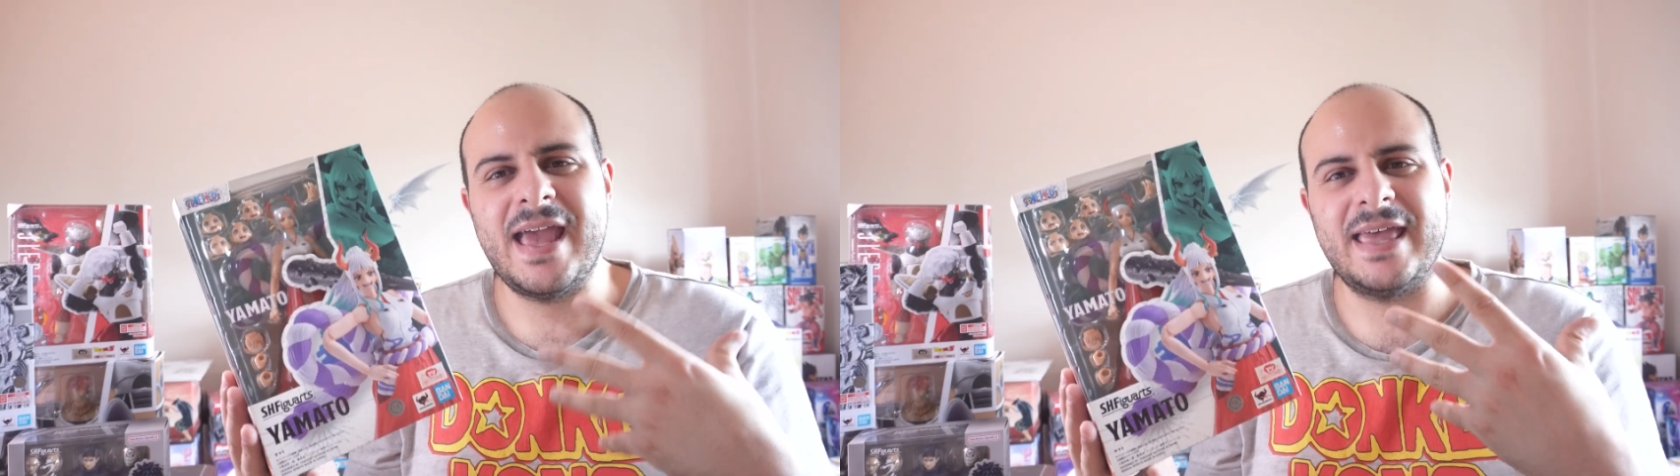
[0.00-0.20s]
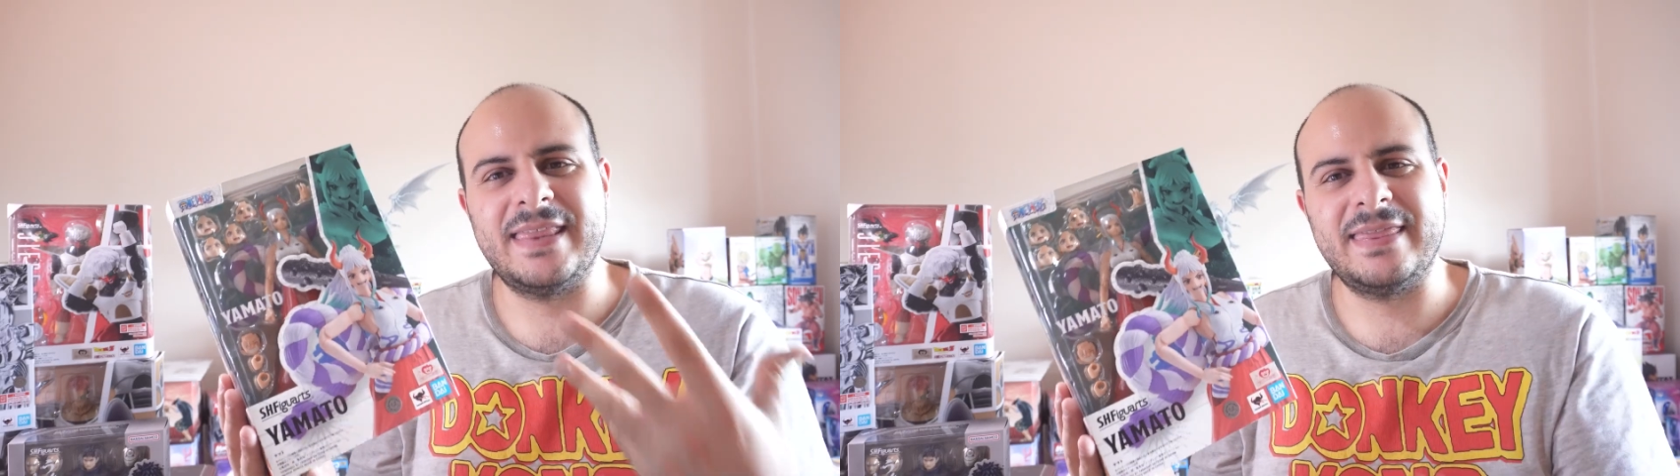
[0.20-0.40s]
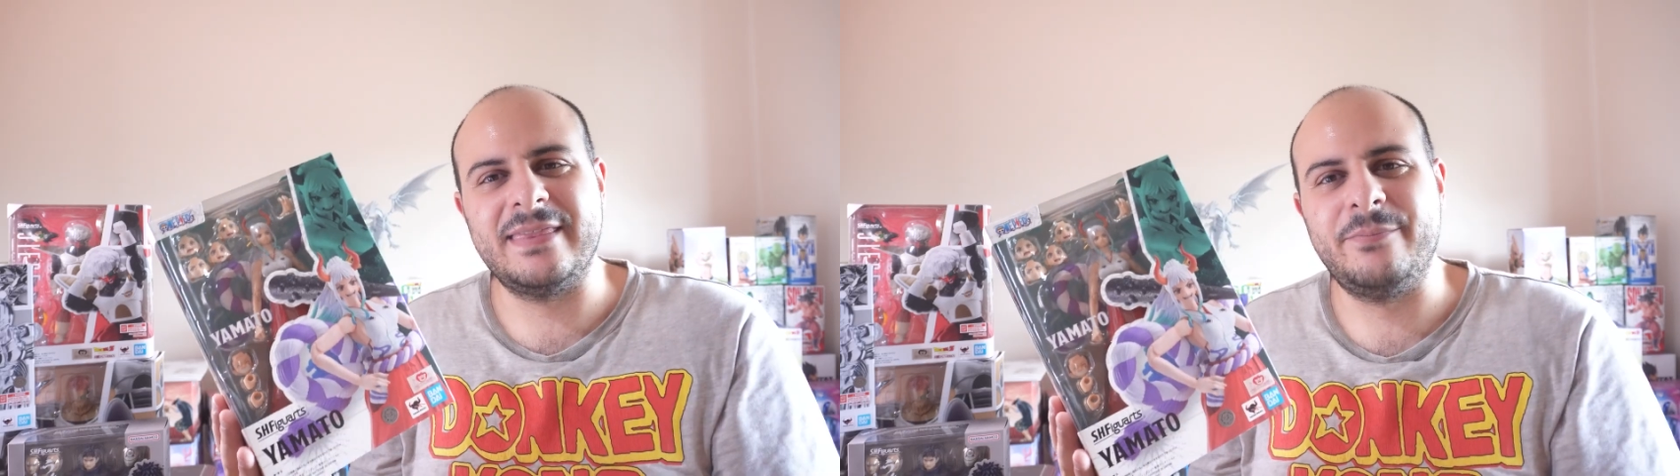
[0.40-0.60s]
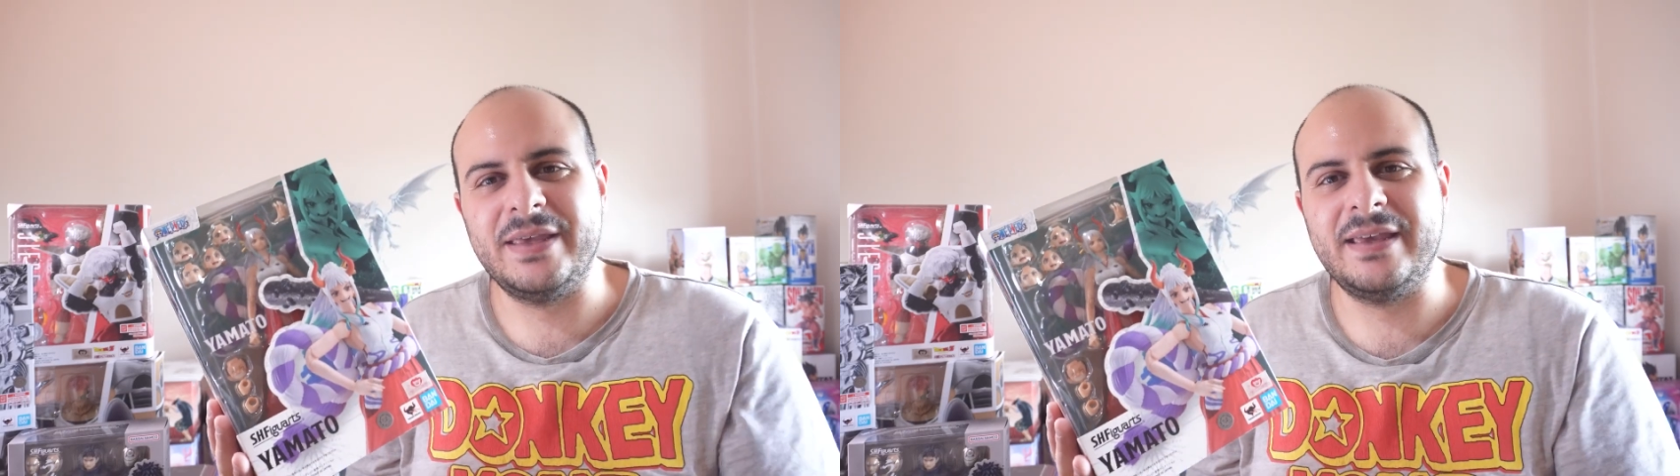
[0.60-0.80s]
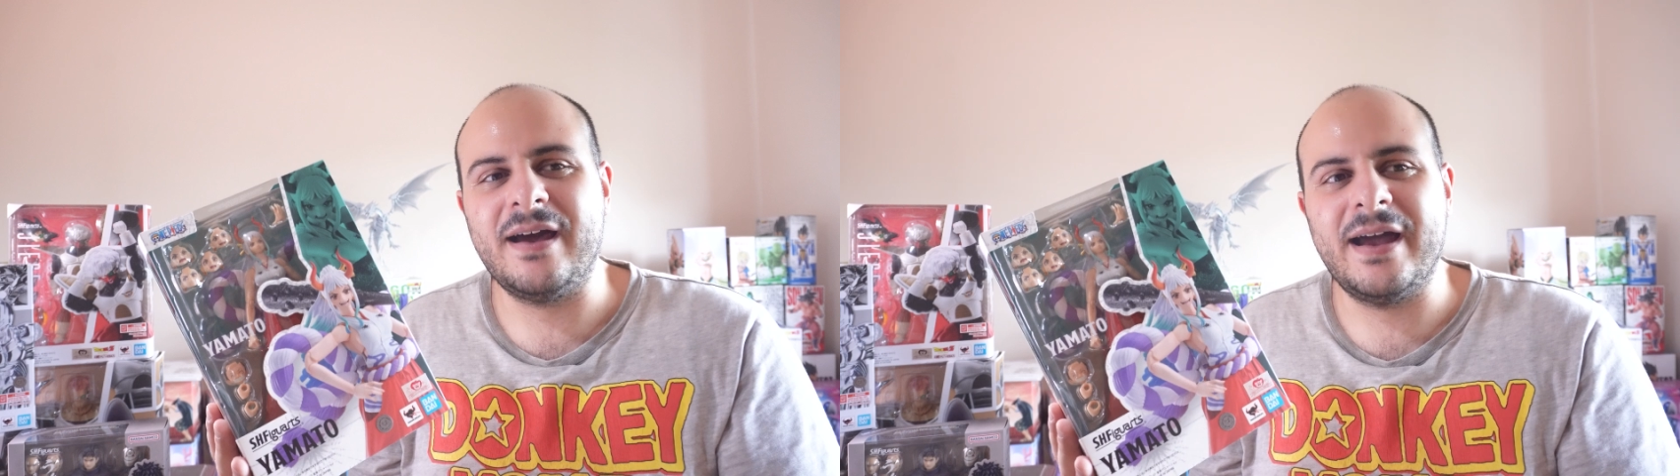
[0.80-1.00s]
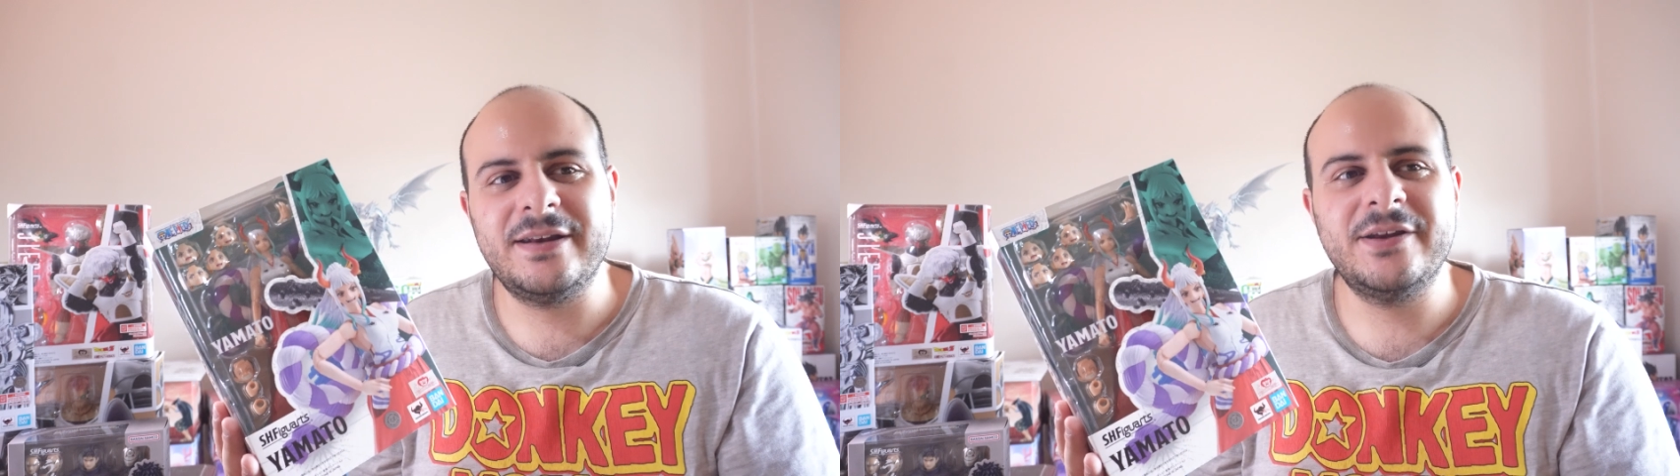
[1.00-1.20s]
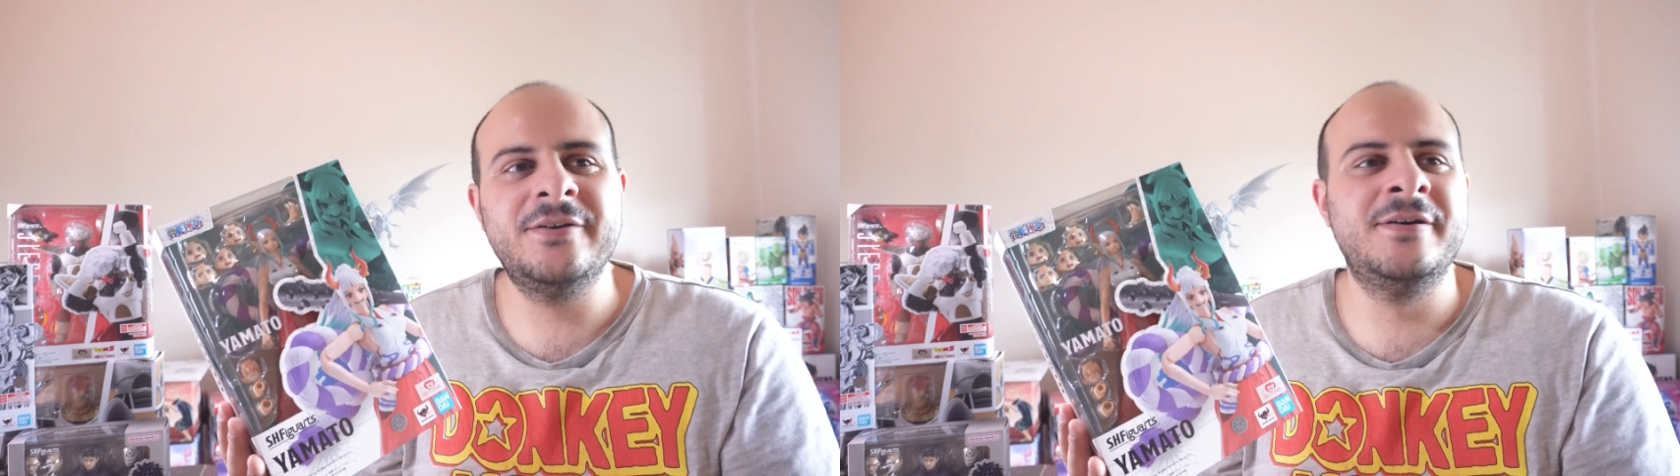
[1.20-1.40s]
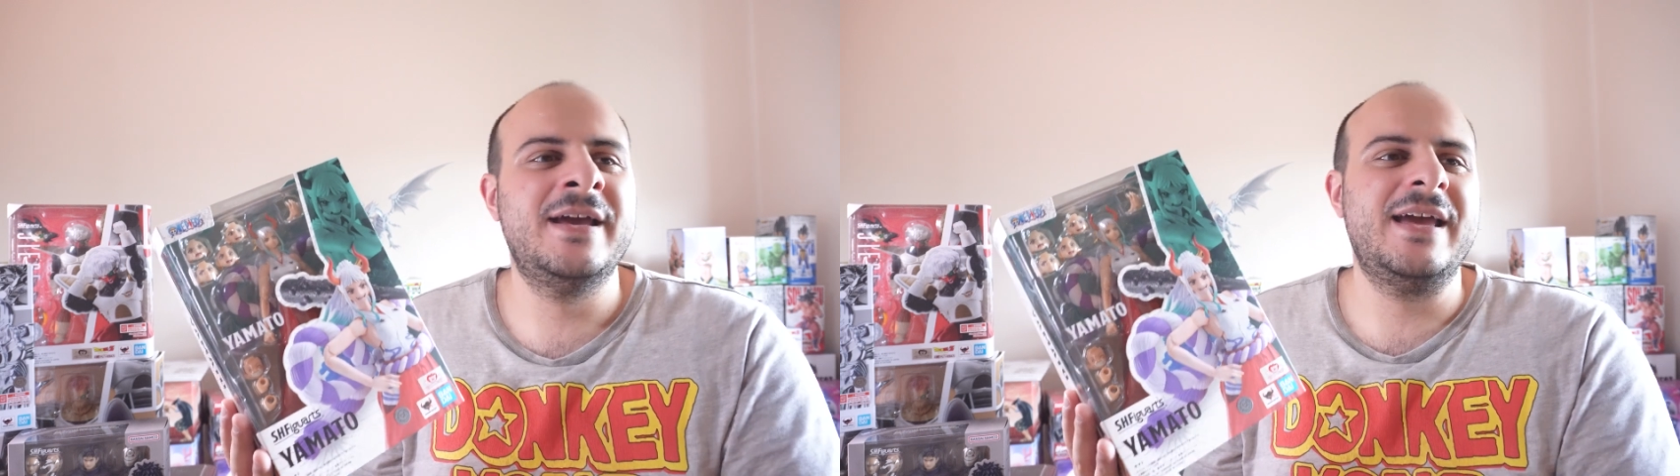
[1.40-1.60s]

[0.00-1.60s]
and then the Big Kaido,